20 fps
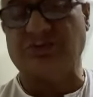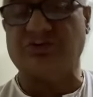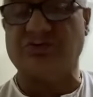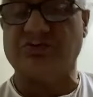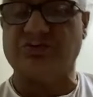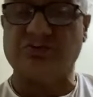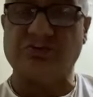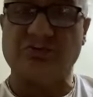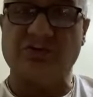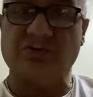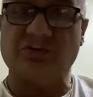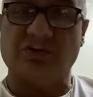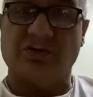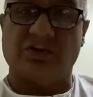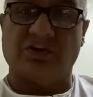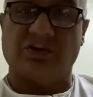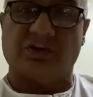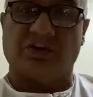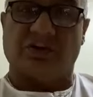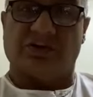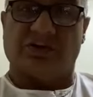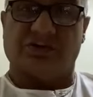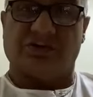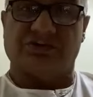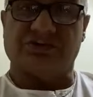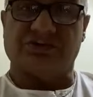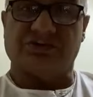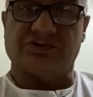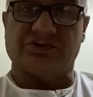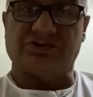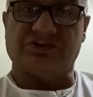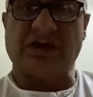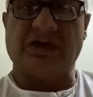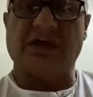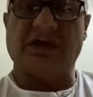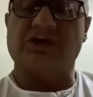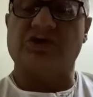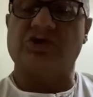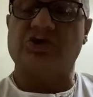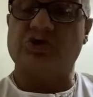You
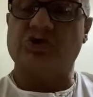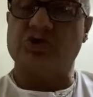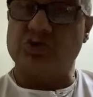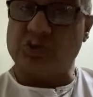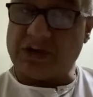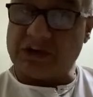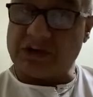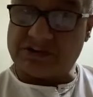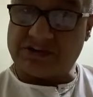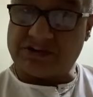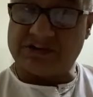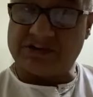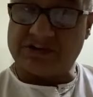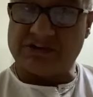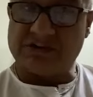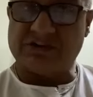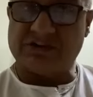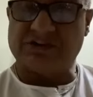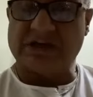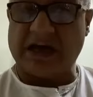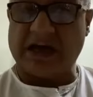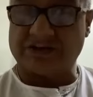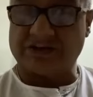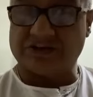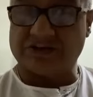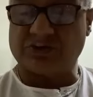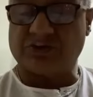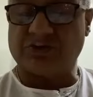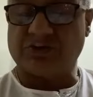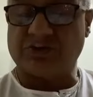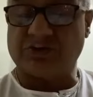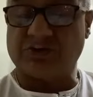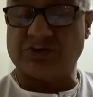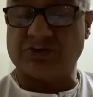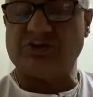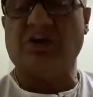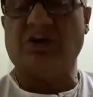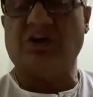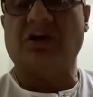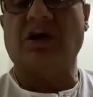say two words, Daso
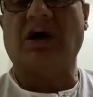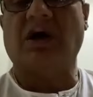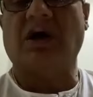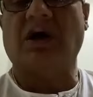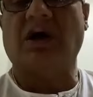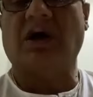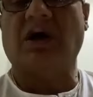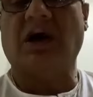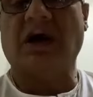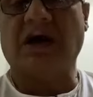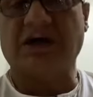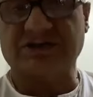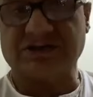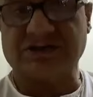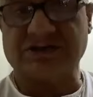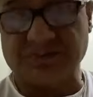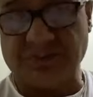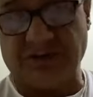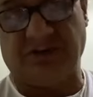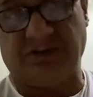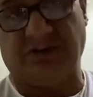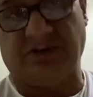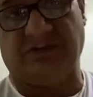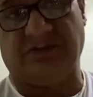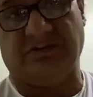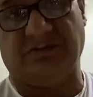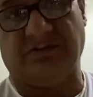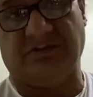Ashmi.